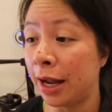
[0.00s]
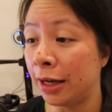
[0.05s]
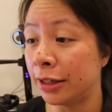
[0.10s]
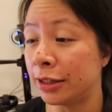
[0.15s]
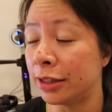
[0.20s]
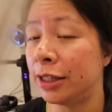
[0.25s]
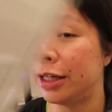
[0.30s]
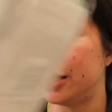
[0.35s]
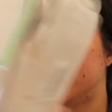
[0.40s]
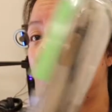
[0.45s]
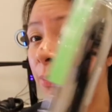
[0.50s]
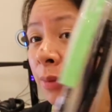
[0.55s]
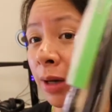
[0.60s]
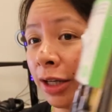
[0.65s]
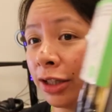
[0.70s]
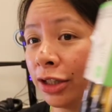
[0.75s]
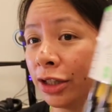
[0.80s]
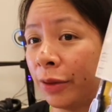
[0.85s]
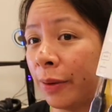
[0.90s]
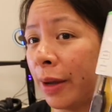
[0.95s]

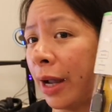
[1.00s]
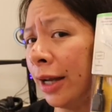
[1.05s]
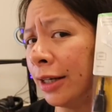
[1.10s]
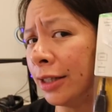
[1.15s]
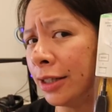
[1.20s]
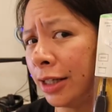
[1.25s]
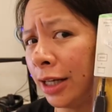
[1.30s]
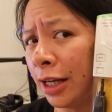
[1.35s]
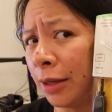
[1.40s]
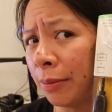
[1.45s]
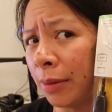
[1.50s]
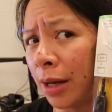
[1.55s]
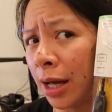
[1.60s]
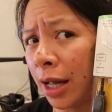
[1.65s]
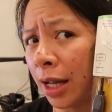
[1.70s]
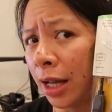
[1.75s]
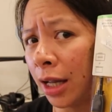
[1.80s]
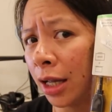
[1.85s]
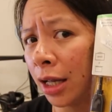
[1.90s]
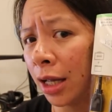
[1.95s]
HDMI to
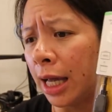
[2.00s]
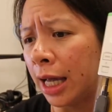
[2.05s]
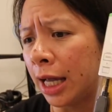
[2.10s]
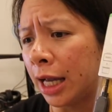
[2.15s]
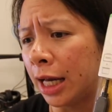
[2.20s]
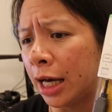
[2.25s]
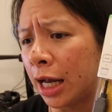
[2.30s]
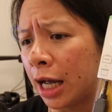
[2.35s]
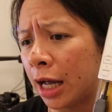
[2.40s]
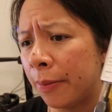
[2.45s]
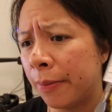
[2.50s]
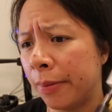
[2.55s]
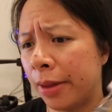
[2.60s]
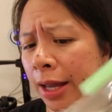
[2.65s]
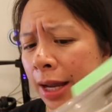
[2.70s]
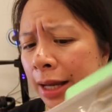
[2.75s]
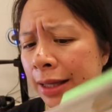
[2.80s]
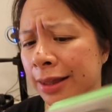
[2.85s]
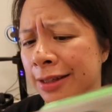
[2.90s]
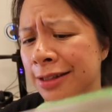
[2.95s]
HDMI. And I'm
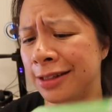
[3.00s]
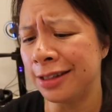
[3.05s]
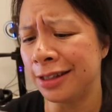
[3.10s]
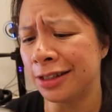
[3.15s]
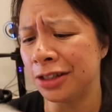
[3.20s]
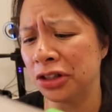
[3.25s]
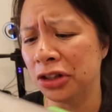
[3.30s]
like, this doesn't